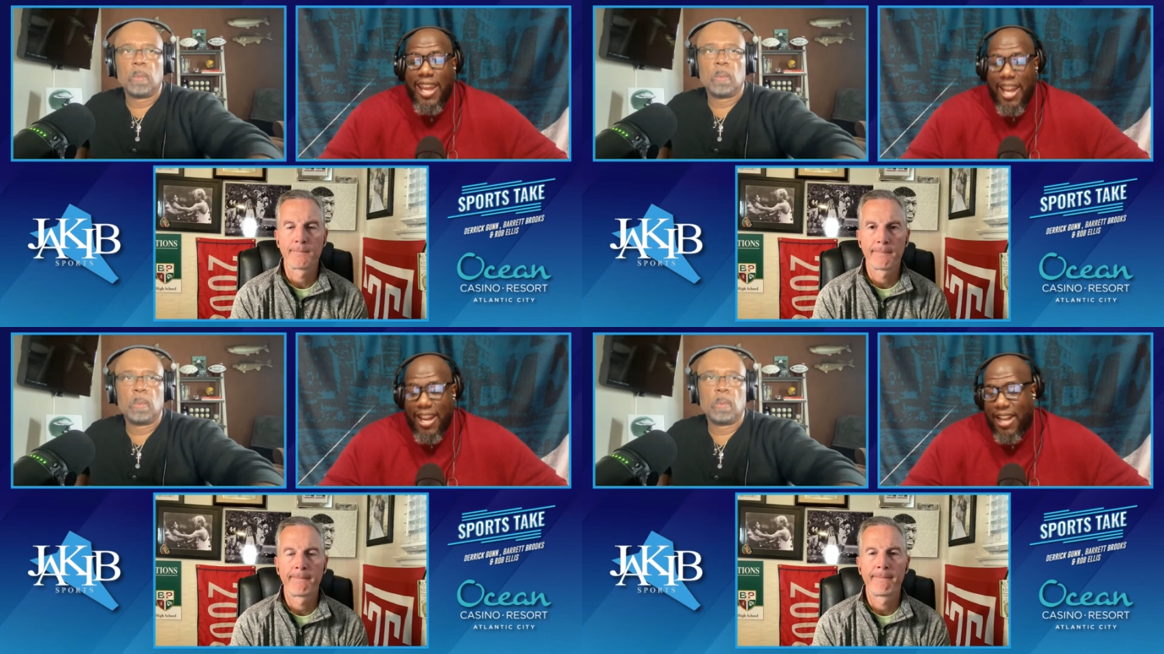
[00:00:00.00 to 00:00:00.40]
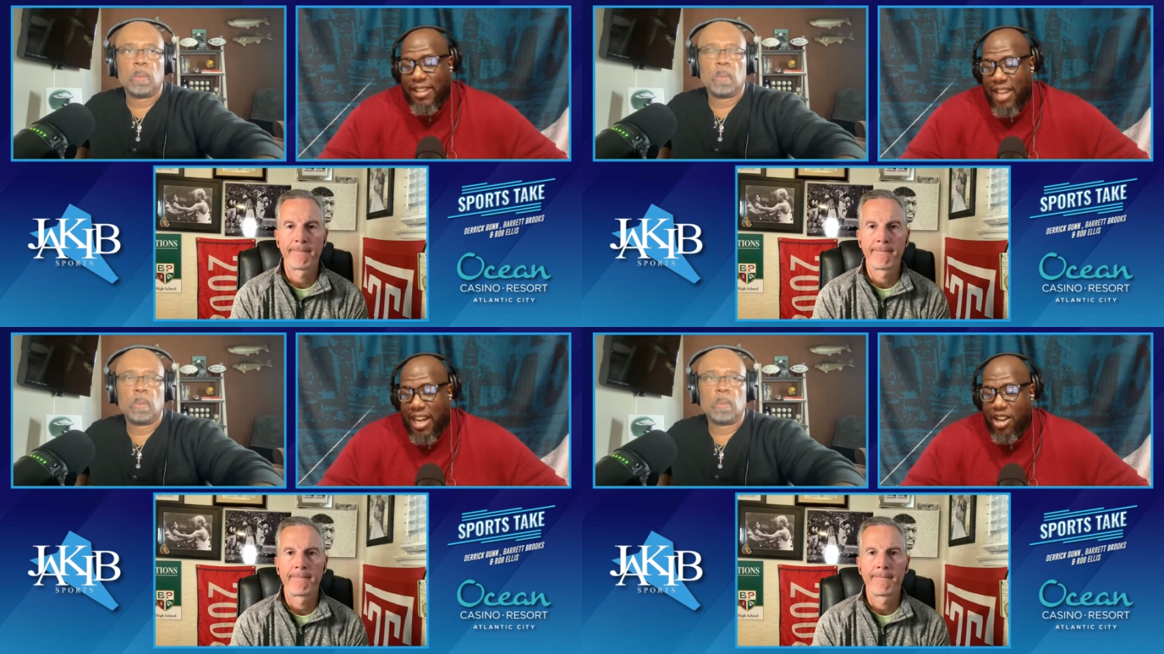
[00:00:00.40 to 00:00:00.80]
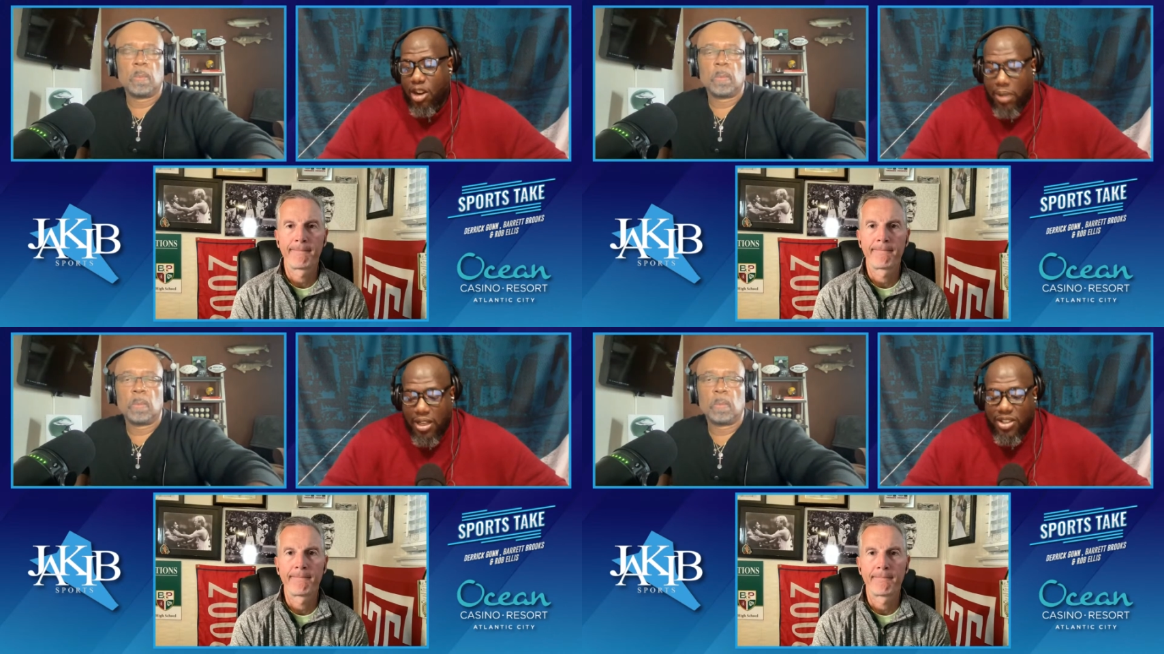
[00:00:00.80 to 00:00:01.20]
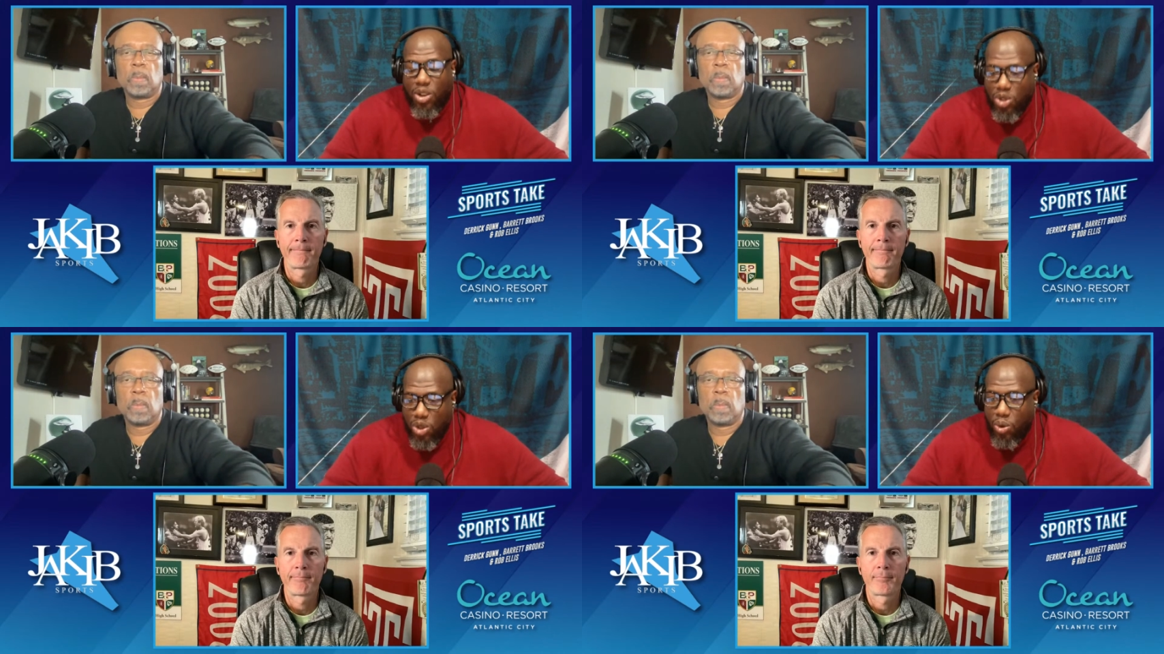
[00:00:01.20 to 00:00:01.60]
Speaker 1: in that secondary, because
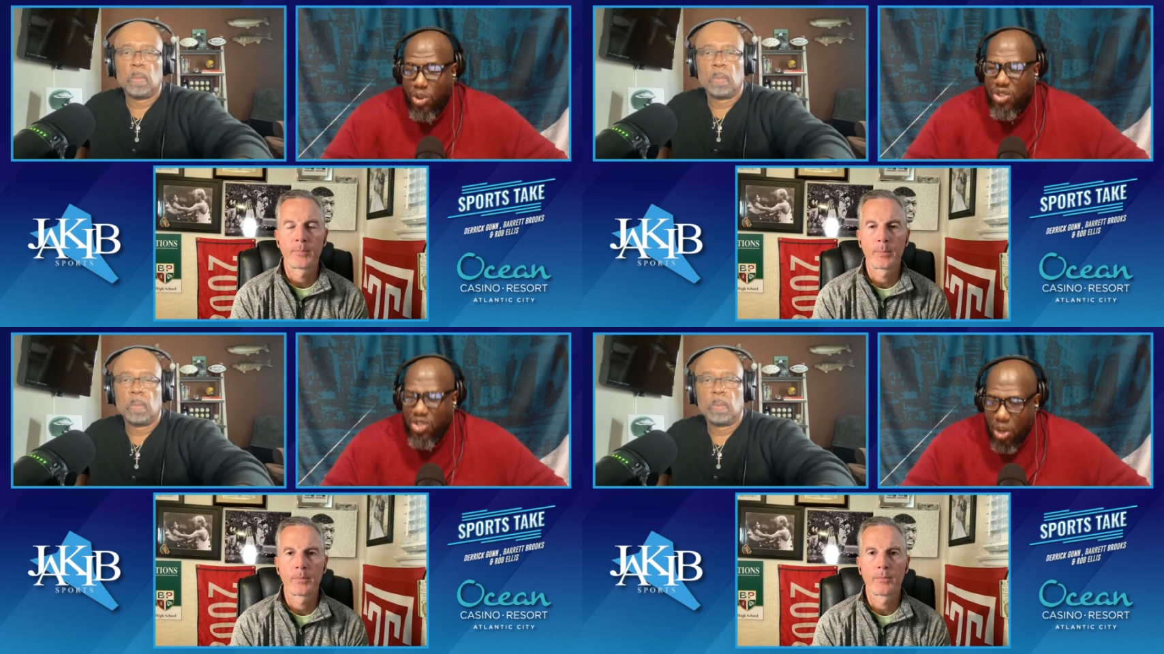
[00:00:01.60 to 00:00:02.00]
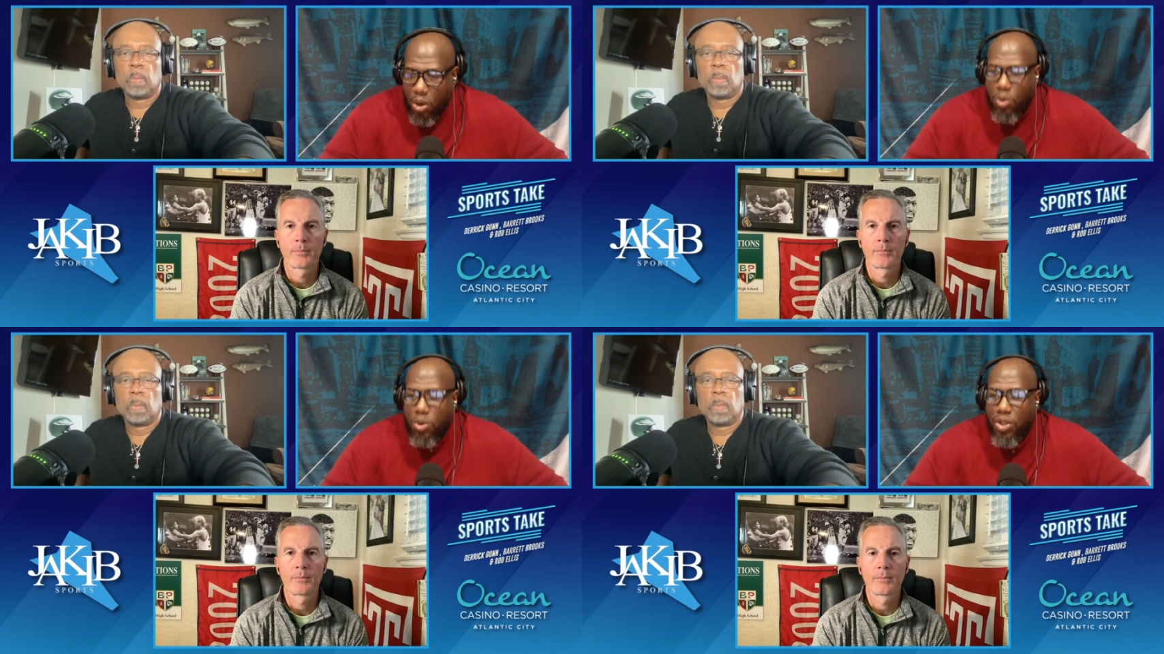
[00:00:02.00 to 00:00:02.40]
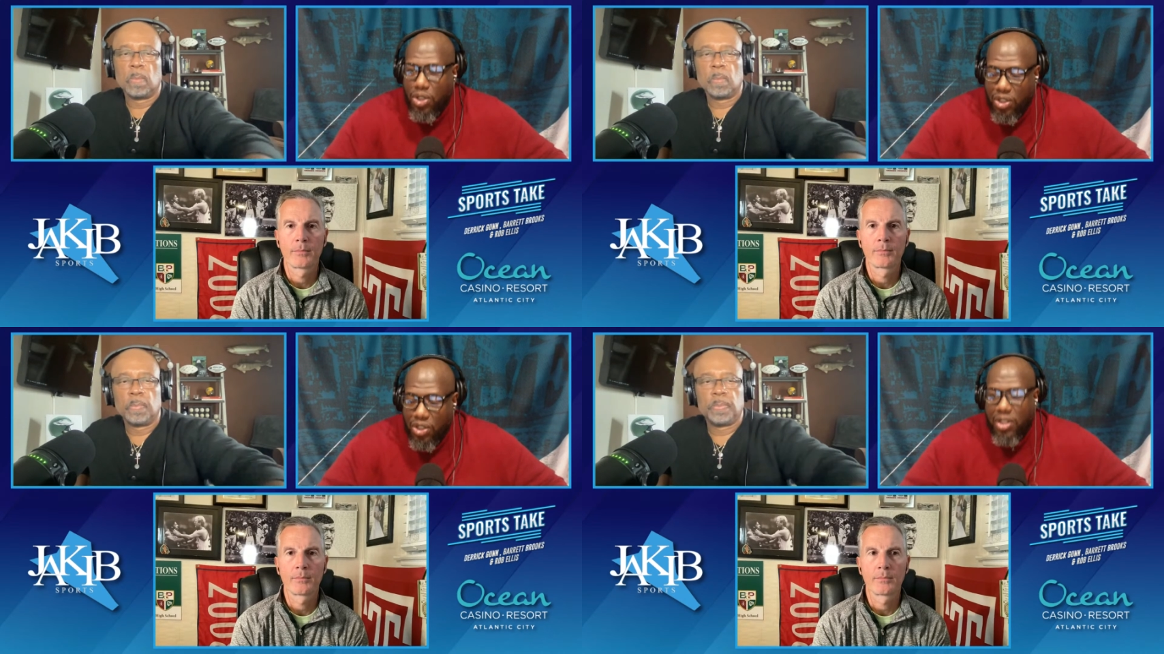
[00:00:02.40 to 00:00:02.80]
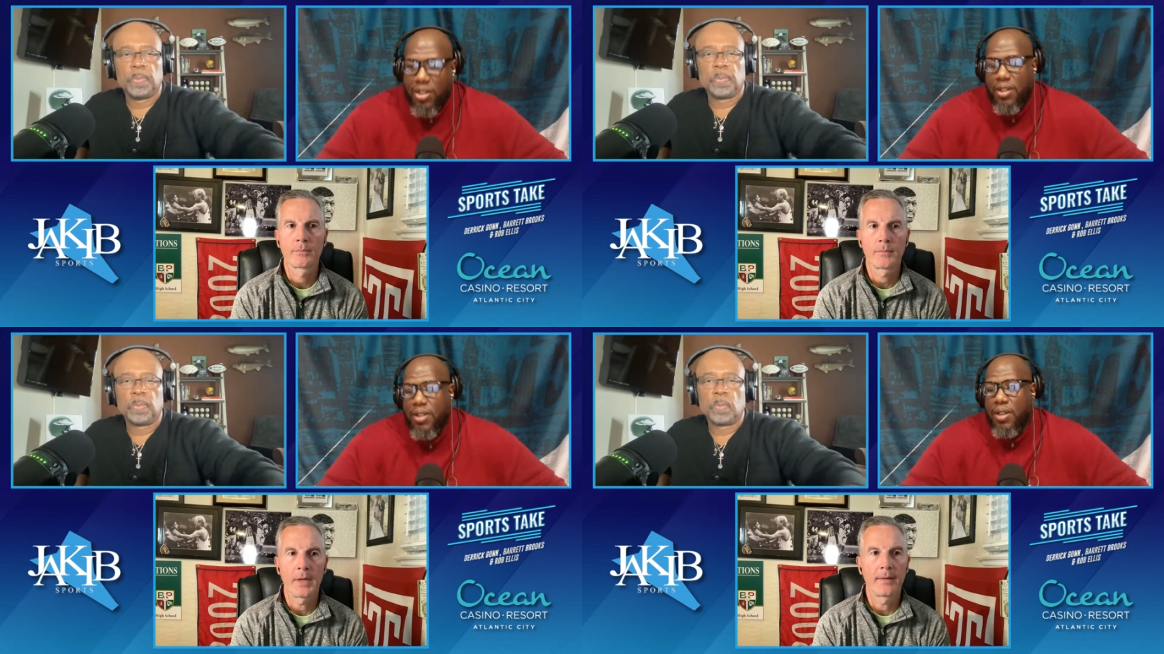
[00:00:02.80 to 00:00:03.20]
those two are so good.
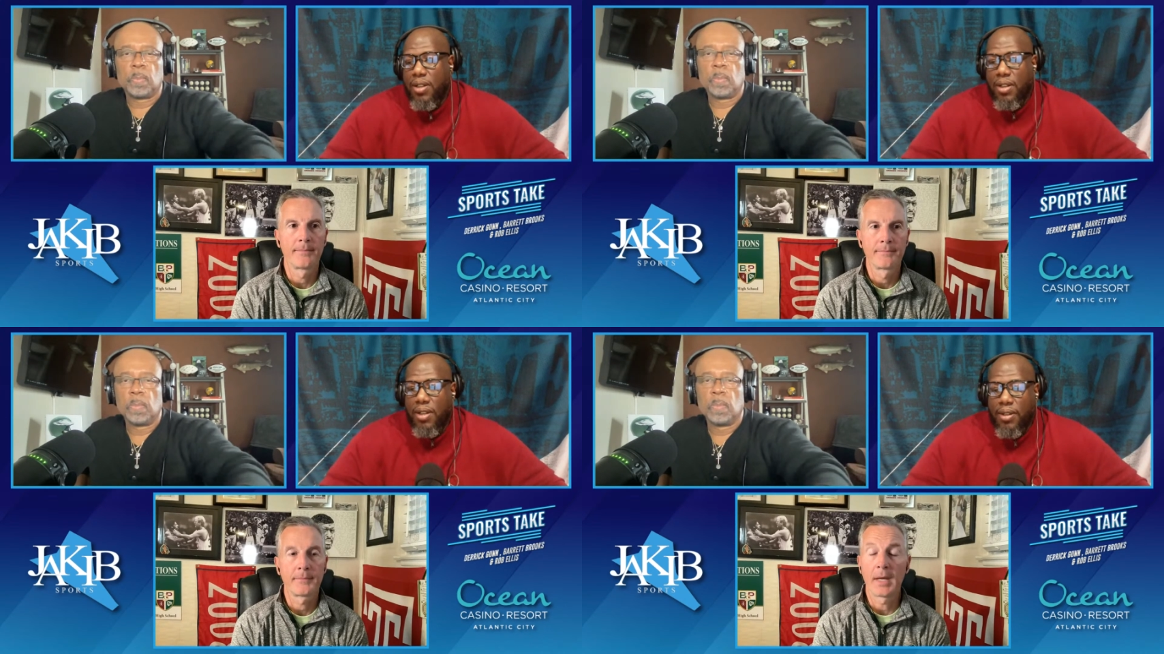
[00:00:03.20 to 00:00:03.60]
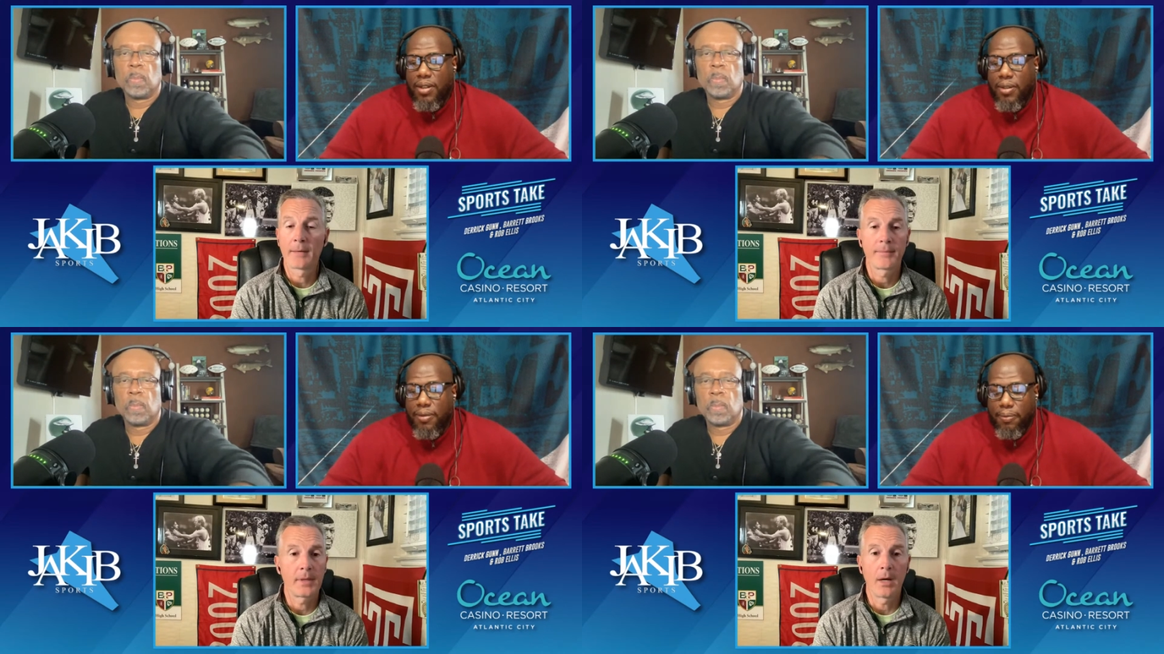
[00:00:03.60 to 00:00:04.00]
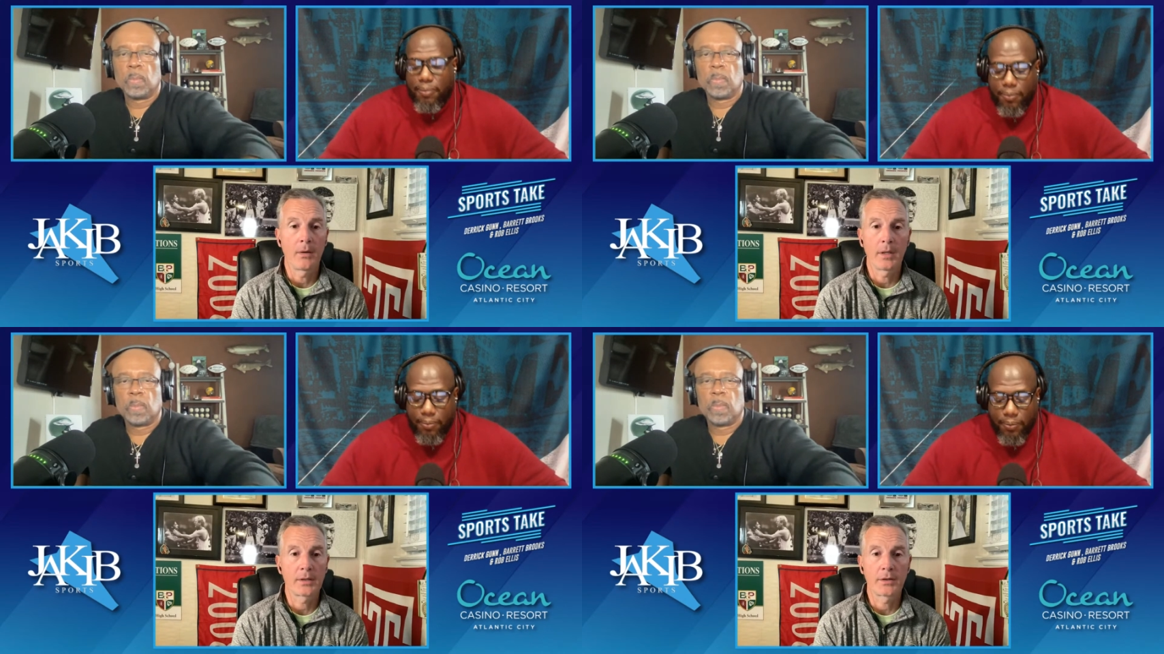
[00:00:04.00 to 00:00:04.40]
Speaker 2: Yeah. Yeah. No,